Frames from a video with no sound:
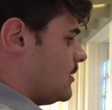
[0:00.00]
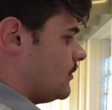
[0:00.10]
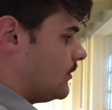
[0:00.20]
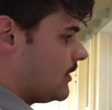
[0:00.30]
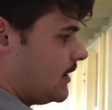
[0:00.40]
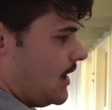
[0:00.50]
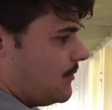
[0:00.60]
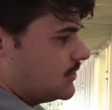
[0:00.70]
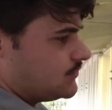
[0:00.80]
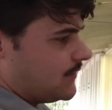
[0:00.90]
we're looking at how
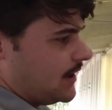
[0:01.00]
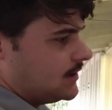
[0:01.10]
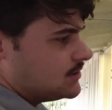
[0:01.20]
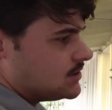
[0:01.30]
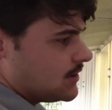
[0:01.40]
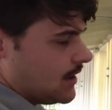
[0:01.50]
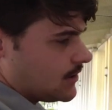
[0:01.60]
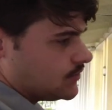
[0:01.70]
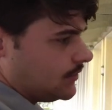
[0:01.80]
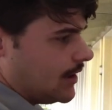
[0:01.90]
much range the
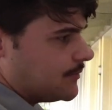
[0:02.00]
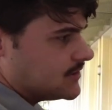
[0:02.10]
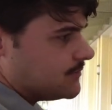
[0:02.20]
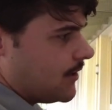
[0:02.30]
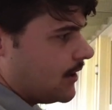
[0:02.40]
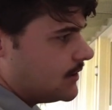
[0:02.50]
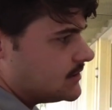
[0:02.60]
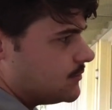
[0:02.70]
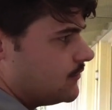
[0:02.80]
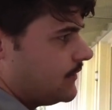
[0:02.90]
actual lumbar spine is
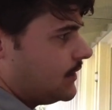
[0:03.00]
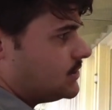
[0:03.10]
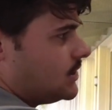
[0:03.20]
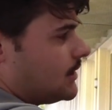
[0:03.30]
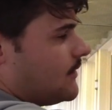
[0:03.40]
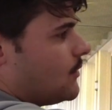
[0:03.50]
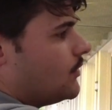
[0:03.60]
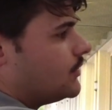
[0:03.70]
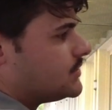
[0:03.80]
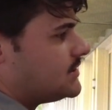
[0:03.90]
moving and checking that we're
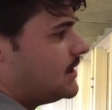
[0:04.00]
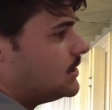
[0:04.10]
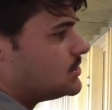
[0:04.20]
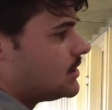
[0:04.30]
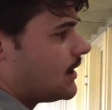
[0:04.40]
not just hinging